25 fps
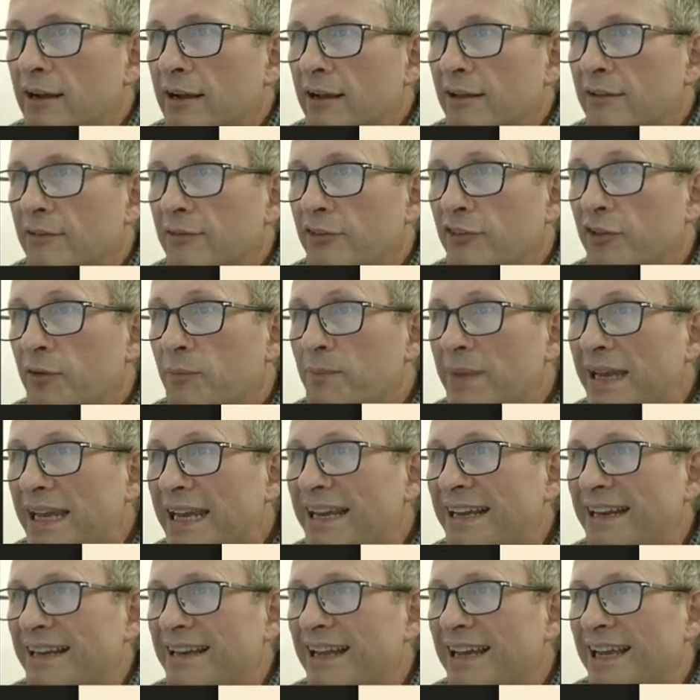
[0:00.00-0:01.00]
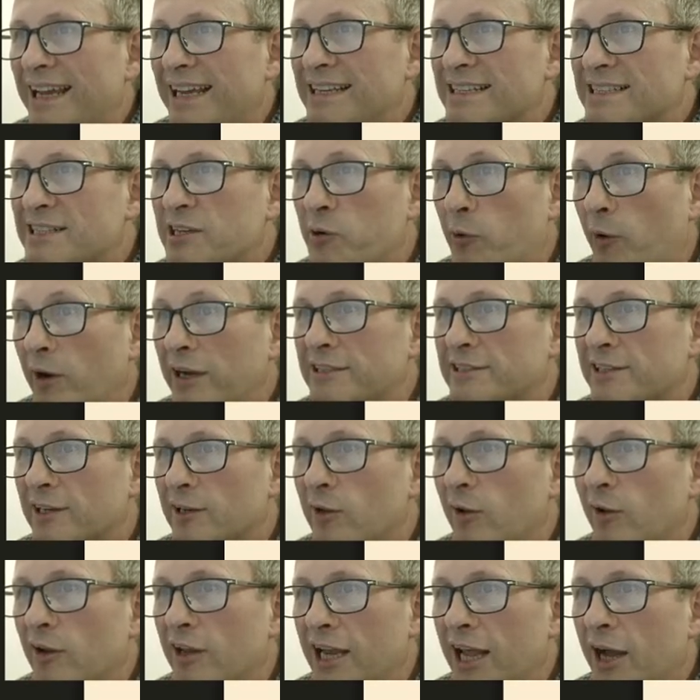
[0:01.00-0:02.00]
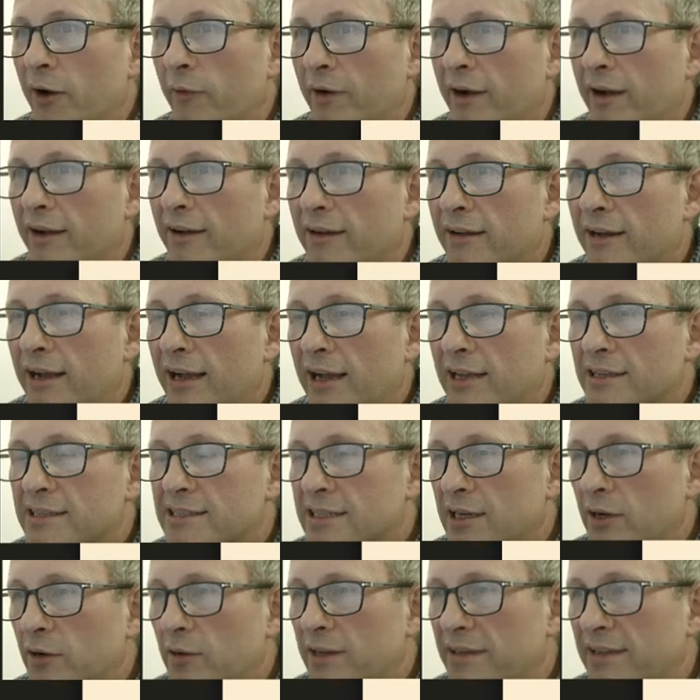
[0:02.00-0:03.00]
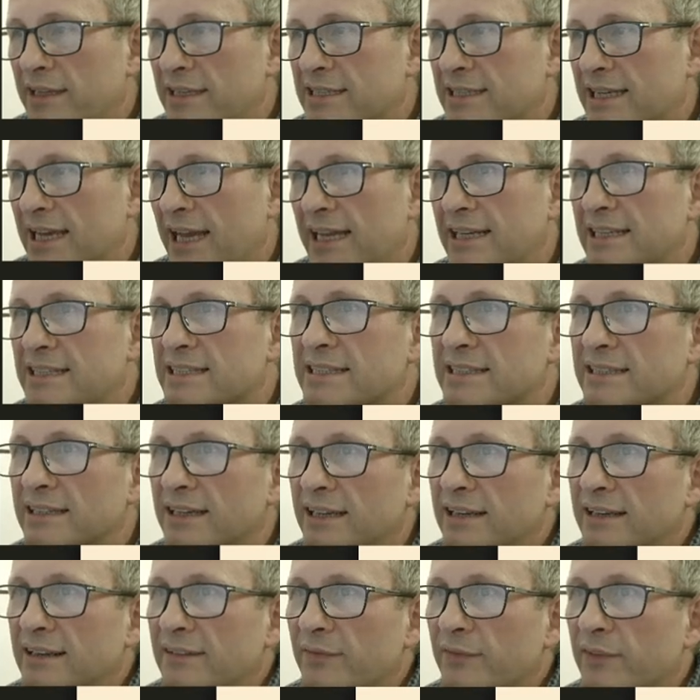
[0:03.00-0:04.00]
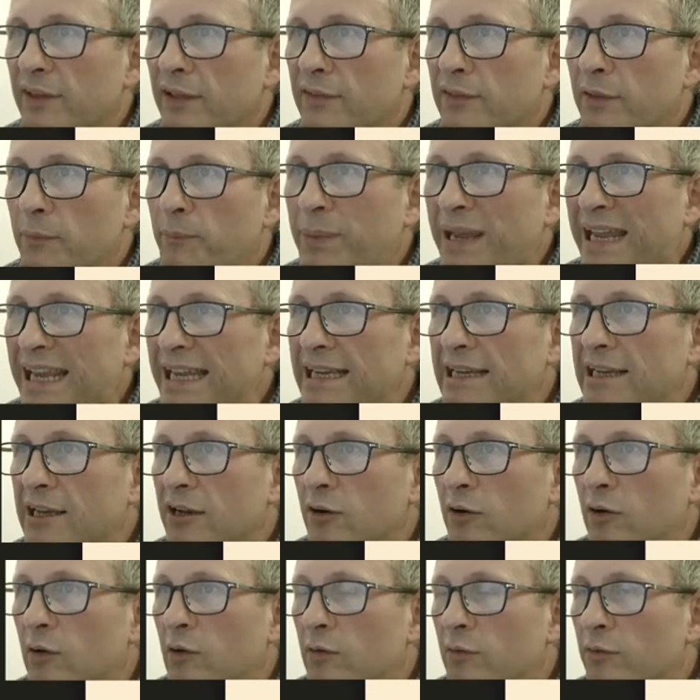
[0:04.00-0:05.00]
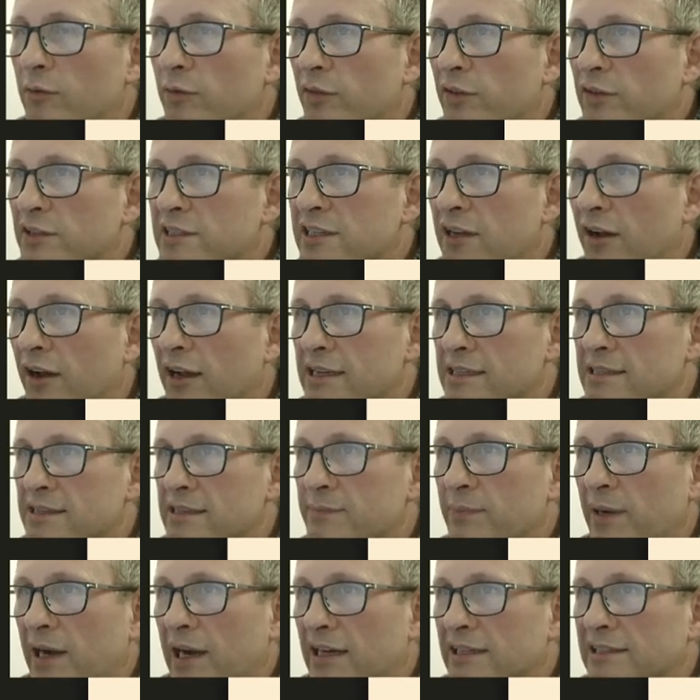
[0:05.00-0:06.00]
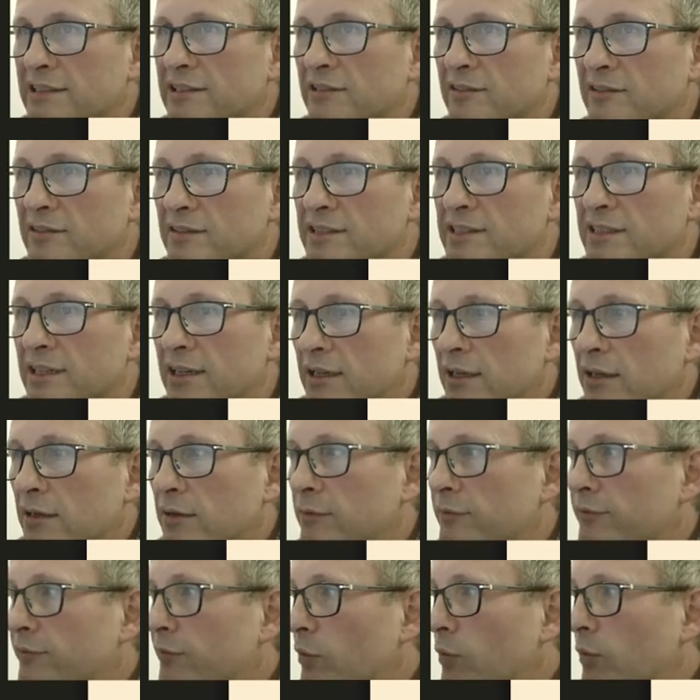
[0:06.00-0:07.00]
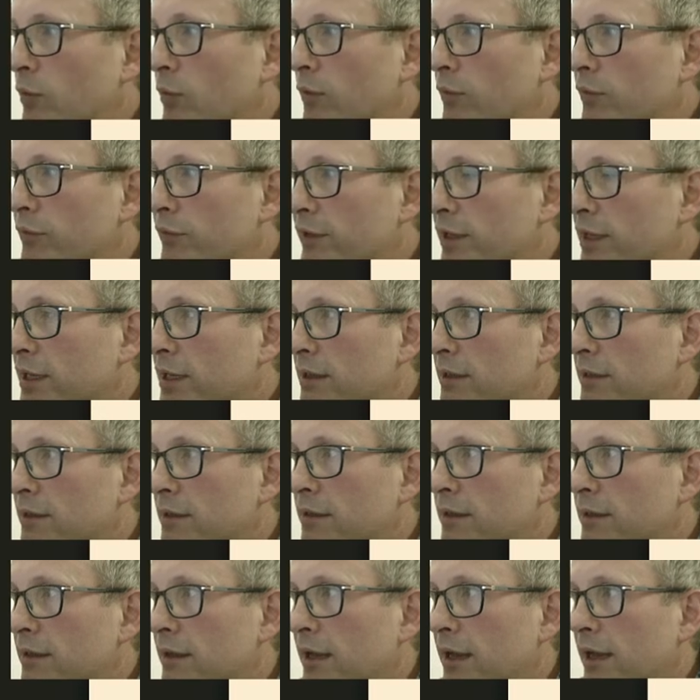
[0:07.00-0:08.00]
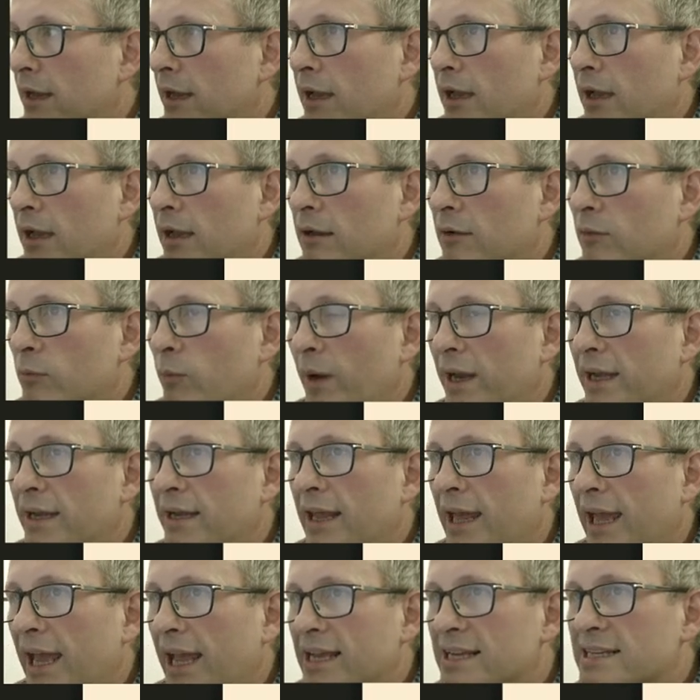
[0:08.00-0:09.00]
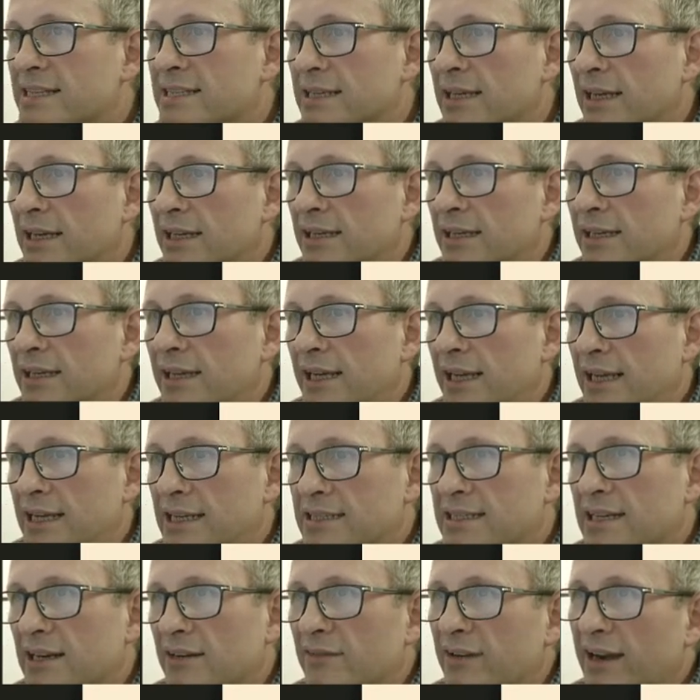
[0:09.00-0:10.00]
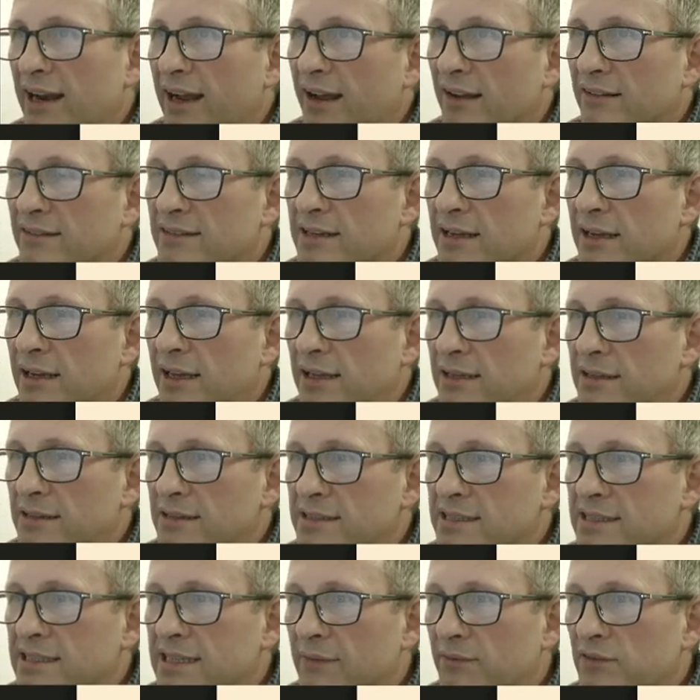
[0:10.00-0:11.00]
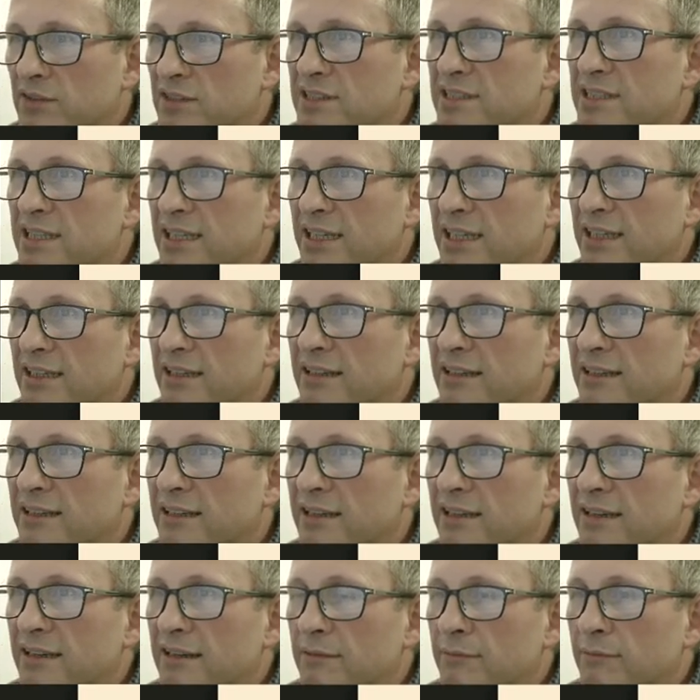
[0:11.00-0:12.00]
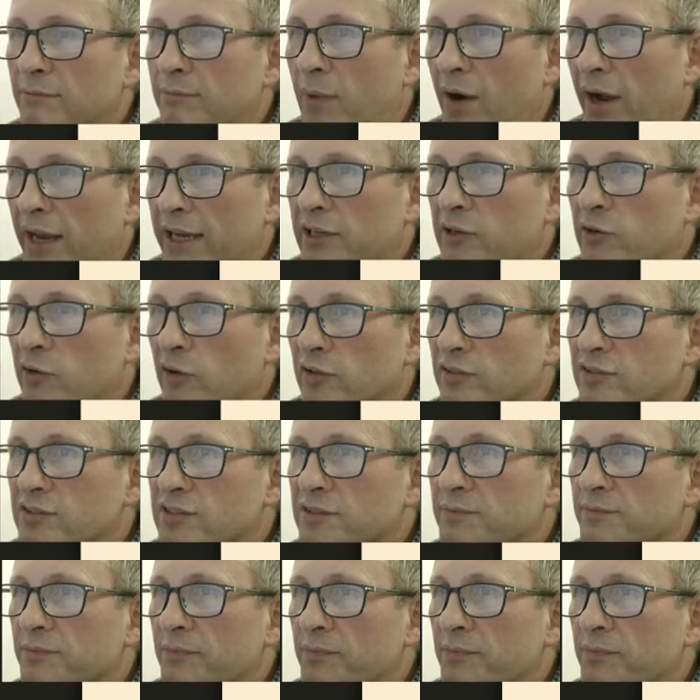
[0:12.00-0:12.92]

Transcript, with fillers: the mean is quite a lot lower. And so in this case, the, the peak of the size of the particles for the uh, wind hex is around 70 microns.